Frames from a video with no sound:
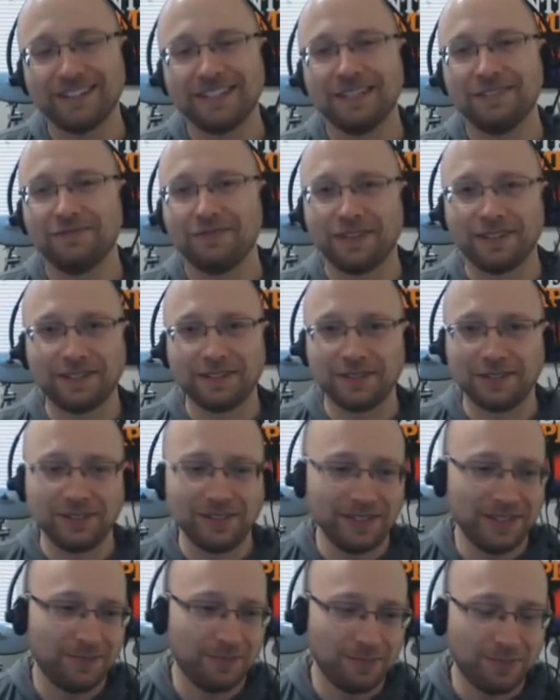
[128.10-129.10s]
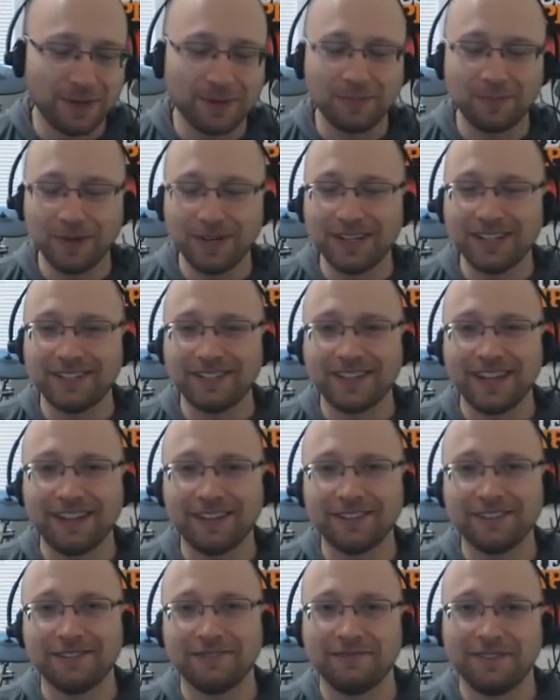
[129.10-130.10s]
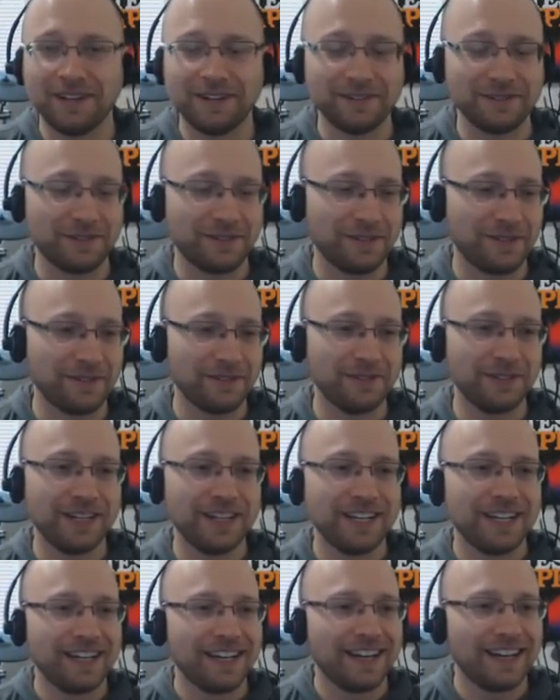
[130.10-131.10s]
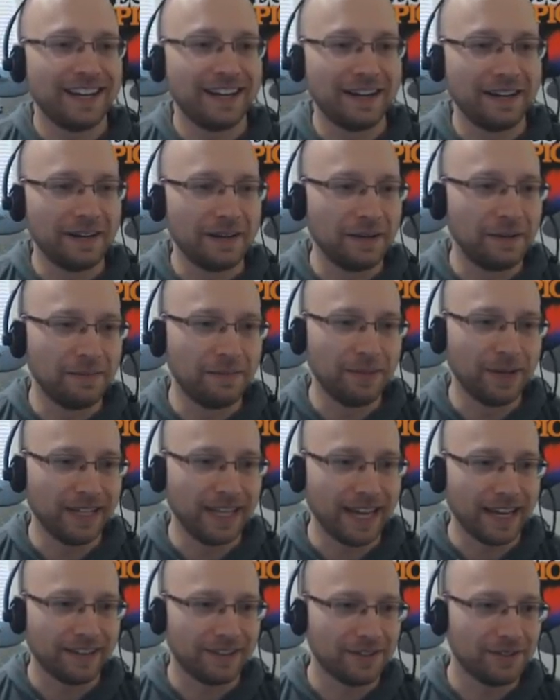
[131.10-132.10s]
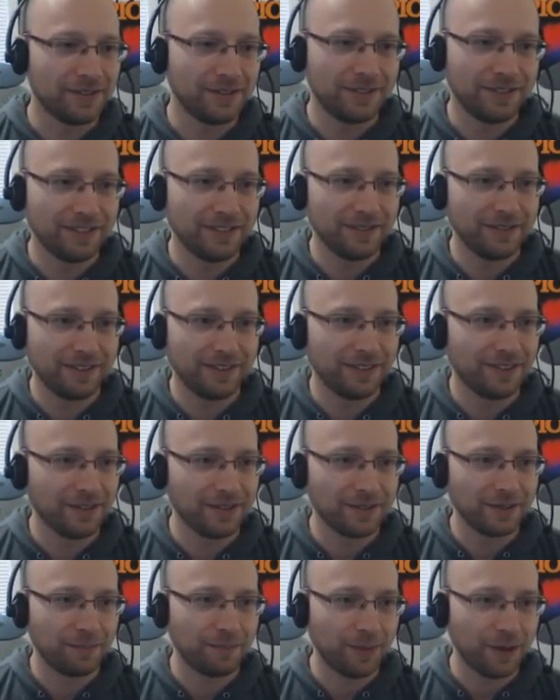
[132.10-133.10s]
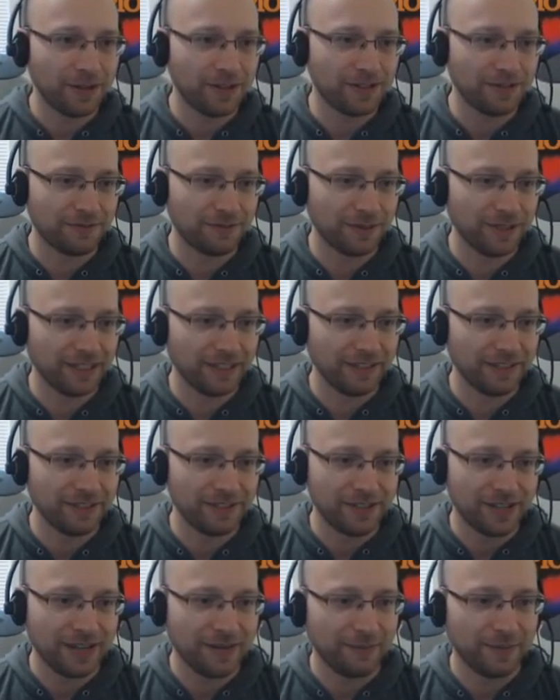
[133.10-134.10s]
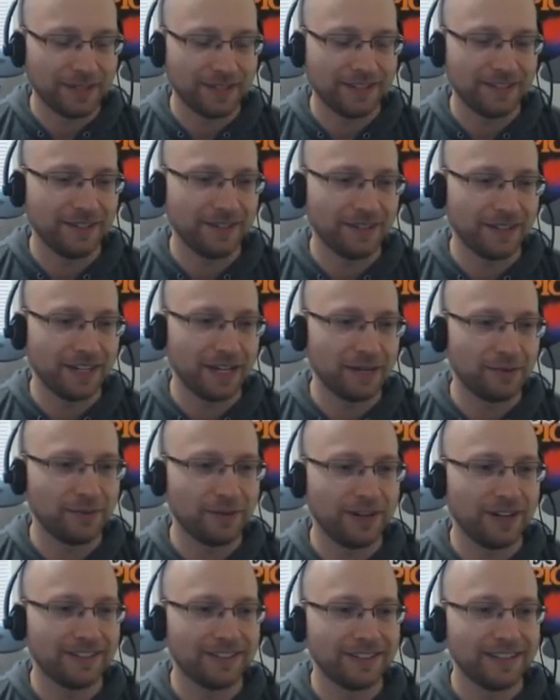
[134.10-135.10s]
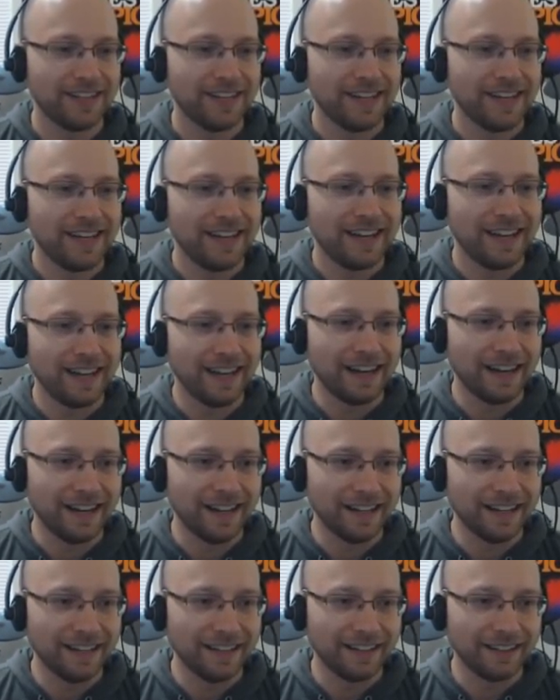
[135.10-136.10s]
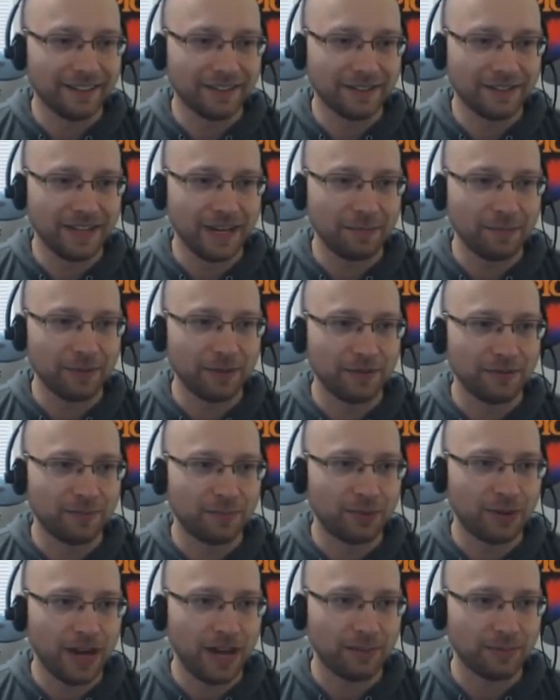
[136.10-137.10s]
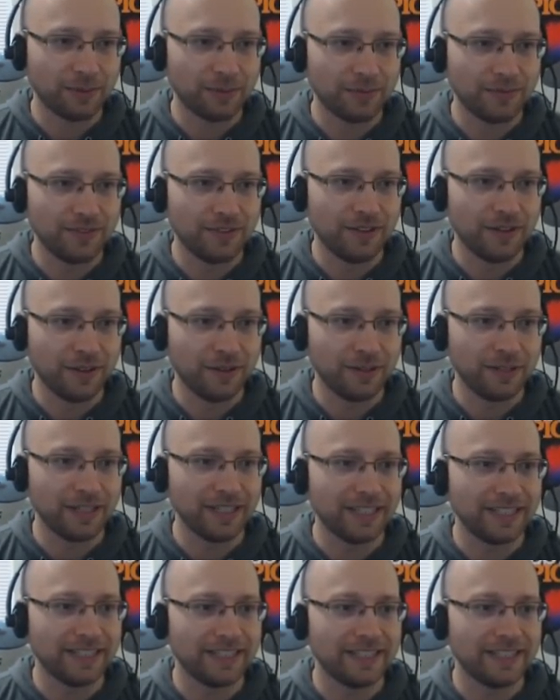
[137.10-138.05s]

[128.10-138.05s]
on defense, because she's a pretty solid defender too. But yeah, there's a bunch of really good champions in here that I'd want. There's a couple of problems though.